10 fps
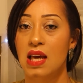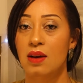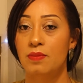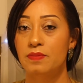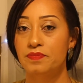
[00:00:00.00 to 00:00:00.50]

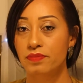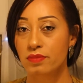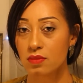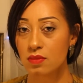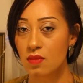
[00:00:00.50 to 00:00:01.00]
that,
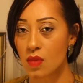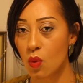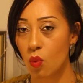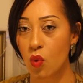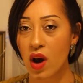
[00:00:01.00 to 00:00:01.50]

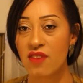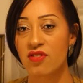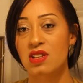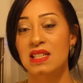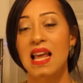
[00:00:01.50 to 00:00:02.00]

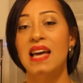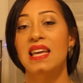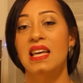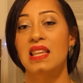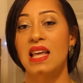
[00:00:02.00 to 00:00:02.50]
whatever is
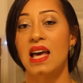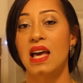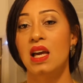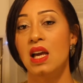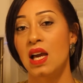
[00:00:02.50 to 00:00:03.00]
lacking
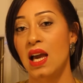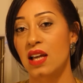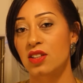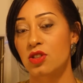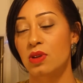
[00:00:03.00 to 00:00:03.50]
there,
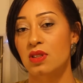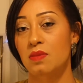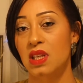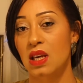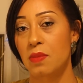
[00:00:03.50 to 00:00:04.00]
and doing
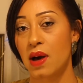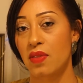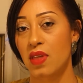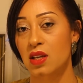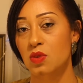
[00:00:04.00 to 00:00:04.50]
something
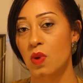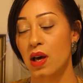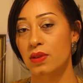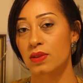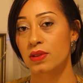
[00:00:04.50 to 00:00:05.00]
about that as
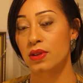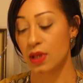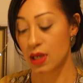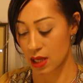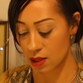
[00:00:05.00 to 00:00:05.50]
well,
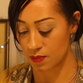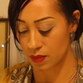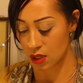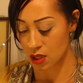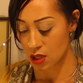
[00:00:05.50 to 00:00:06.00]
okay?
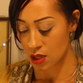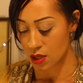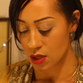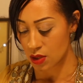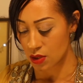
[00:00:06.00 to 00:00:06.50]

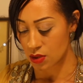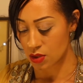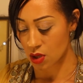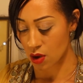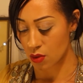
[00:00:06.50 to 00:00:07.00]

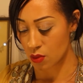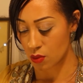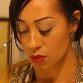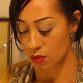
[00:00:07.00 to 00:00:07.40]
So,